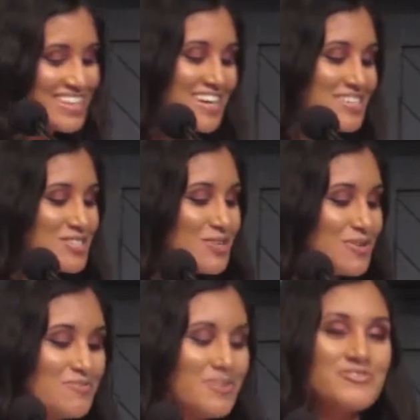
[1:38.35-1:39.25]
Yeah, so
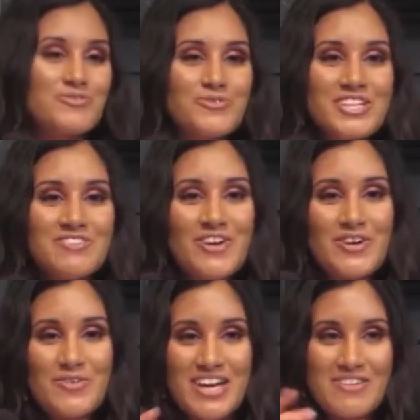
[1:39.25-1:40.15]
we've moved really far
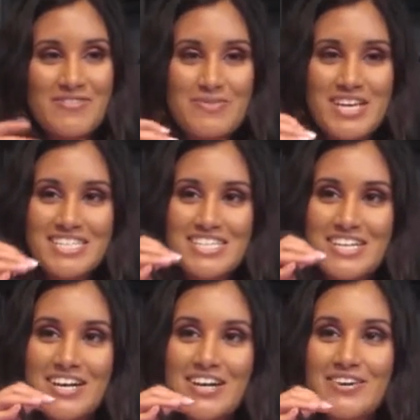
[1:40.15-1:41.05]
away from the
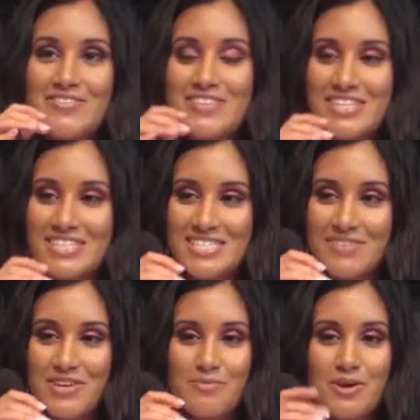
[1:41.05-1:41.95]
idea of the
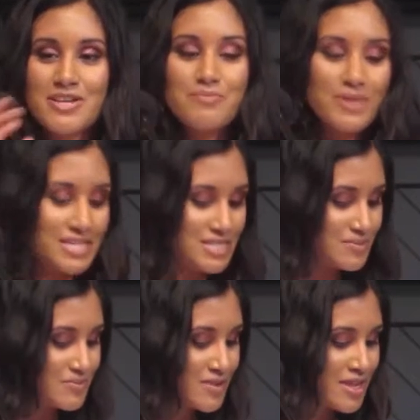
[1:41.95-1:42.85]
civic marketplace
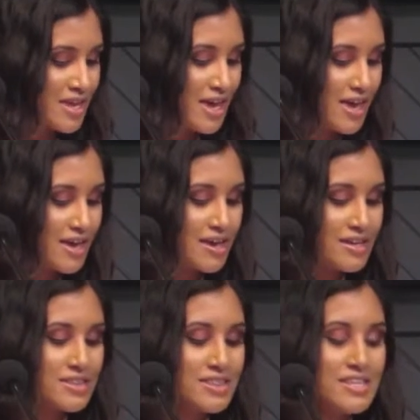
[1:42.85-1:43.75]

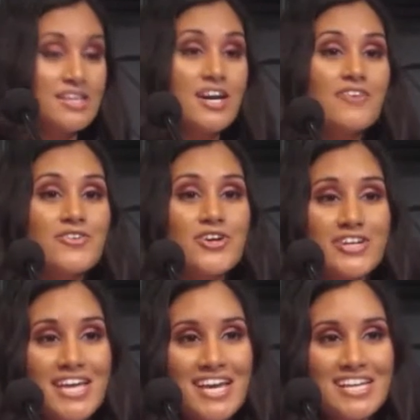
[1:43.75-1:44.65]
and the covered
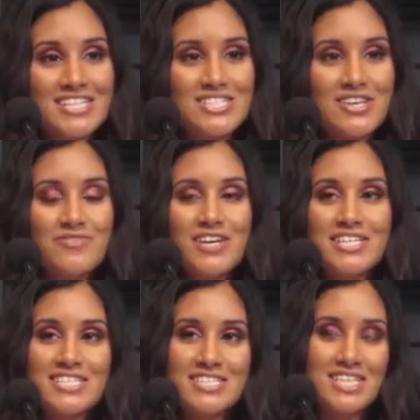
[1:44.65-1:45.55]
arcades of
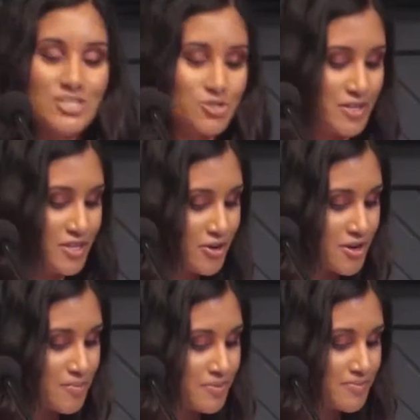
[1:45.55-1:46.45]
19th century
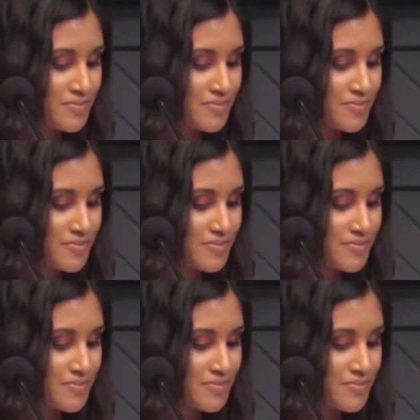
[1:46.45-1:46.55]
Europe.